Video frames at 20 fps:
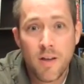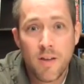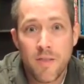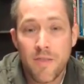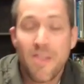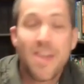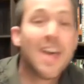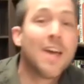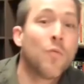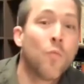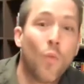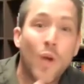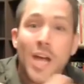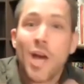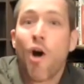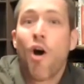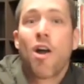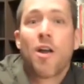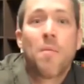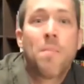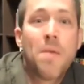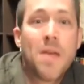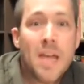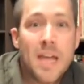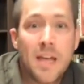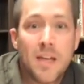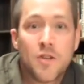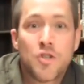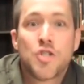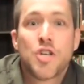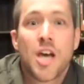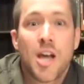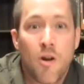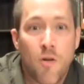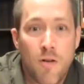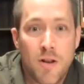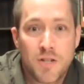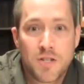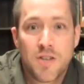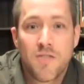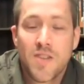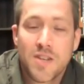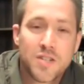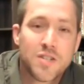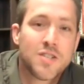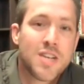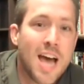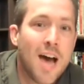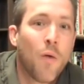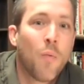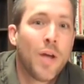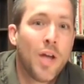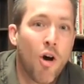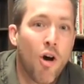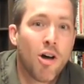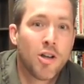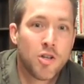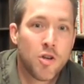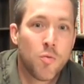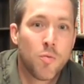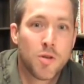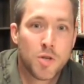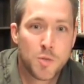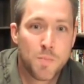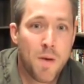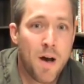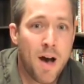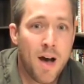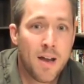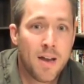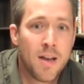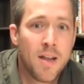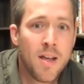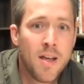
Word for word: then we ought to be generous, and this is how we ought to respond.